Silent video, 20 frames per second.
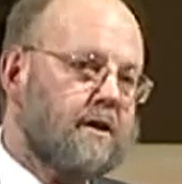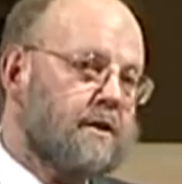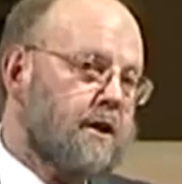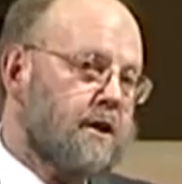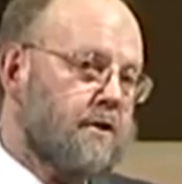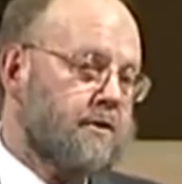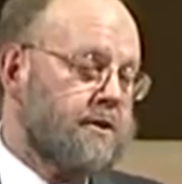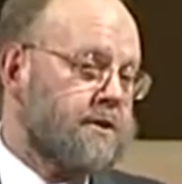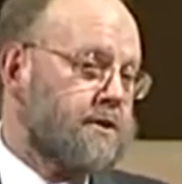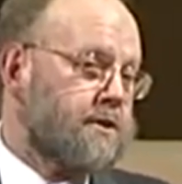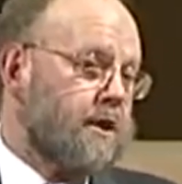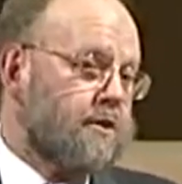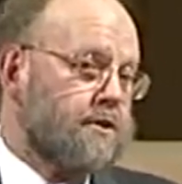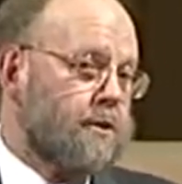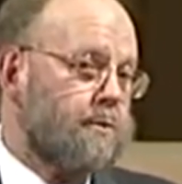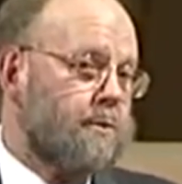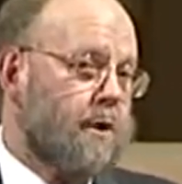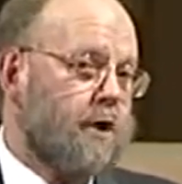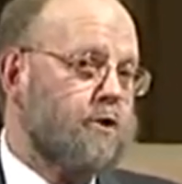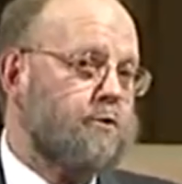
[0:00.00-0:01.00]
in
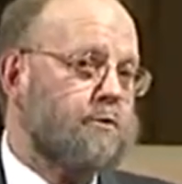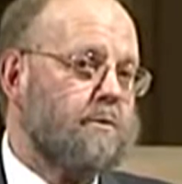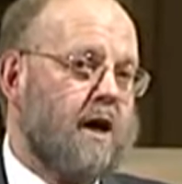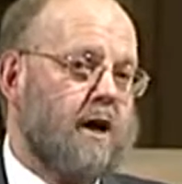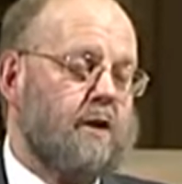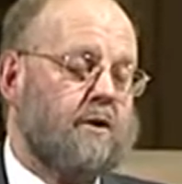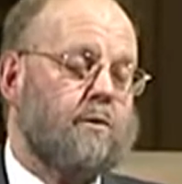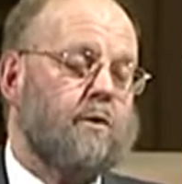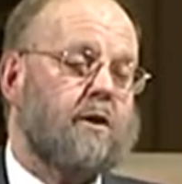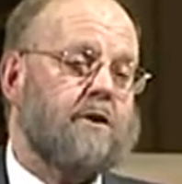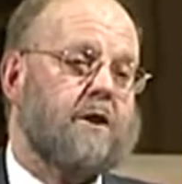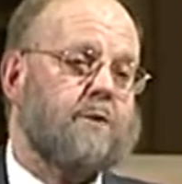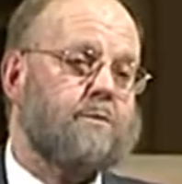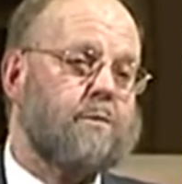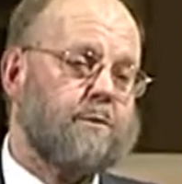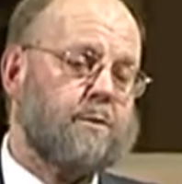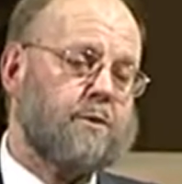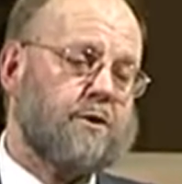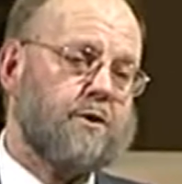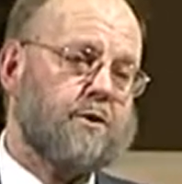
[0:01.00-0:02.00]
the bone marrow where they
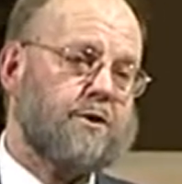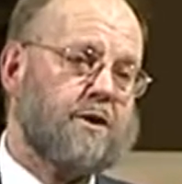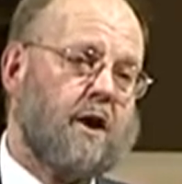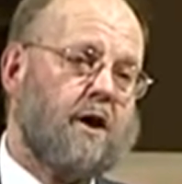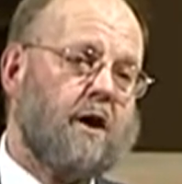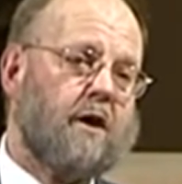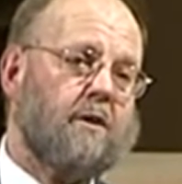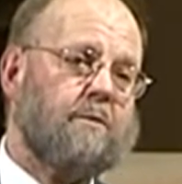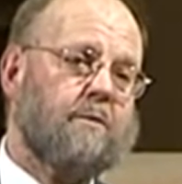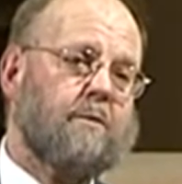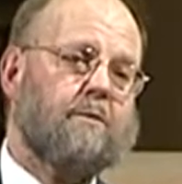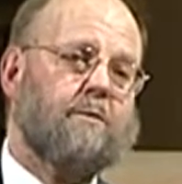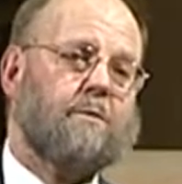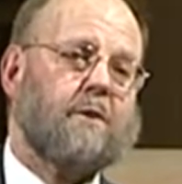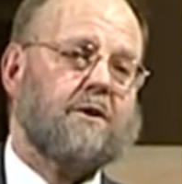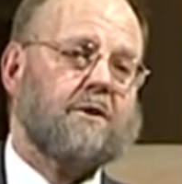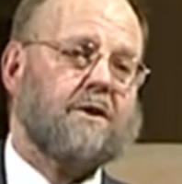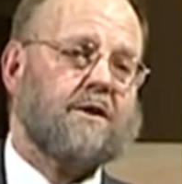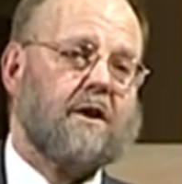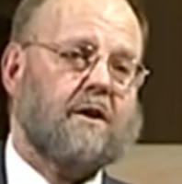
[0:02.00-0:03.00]
produce our
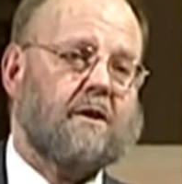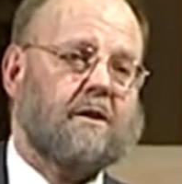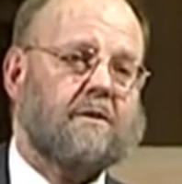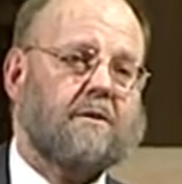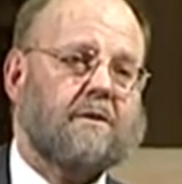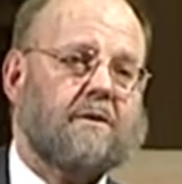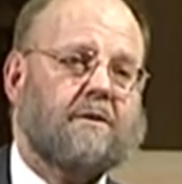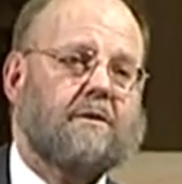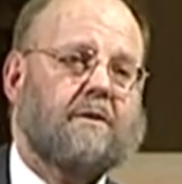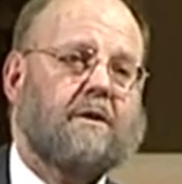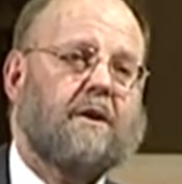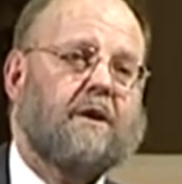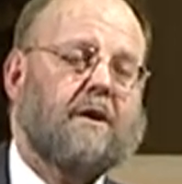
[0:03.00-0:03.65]
blood cells.